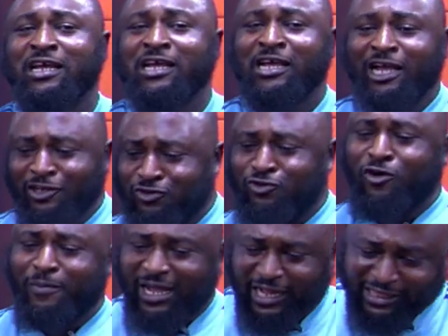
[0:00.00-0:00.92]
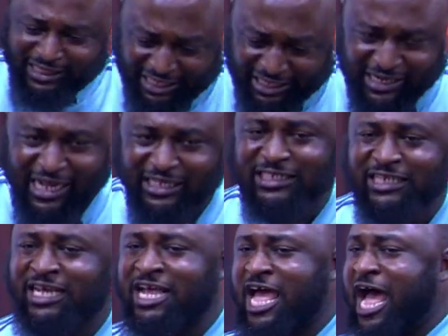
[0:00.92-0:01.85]
and so be 3 years.
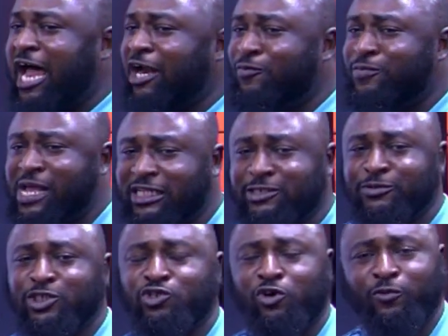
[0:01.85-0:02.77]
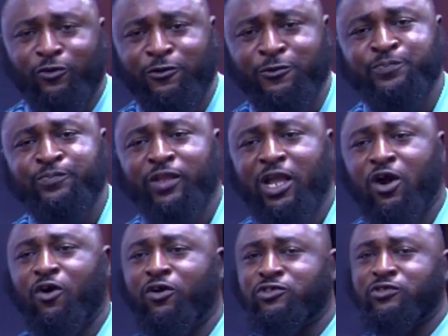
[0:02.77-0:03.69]
I know be me show mo
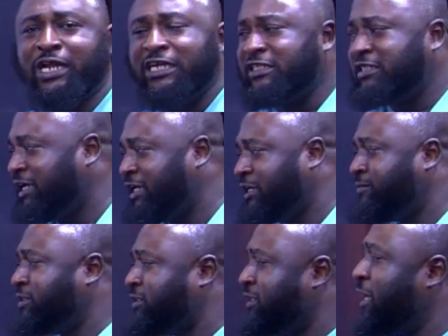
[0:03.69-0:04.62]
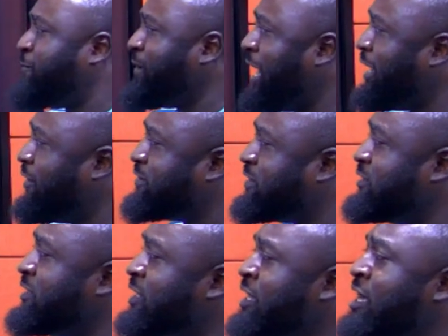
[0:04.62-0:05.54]
oh Sudanese league nti APIFC
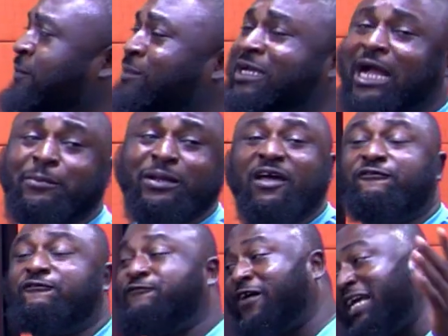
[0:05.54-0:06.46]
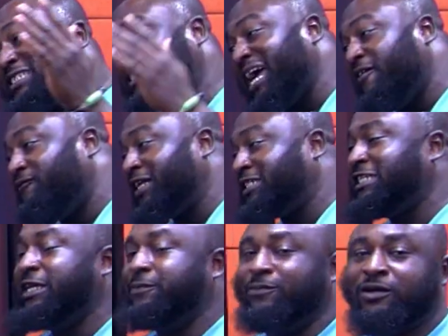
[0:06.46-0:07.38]
becoming the first ever
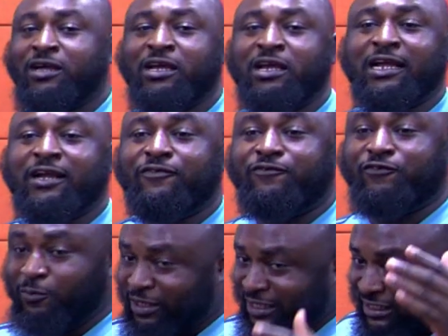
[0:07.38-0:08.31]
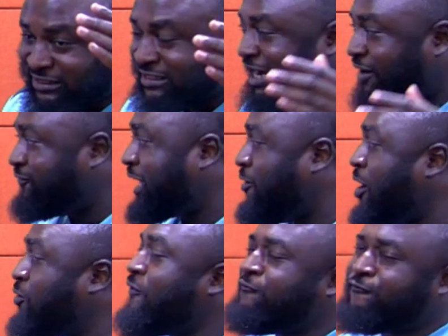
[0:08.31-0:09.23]
team from Eastern Africa,
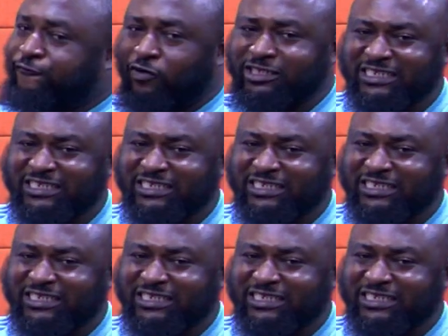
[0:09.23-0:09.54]
we have 40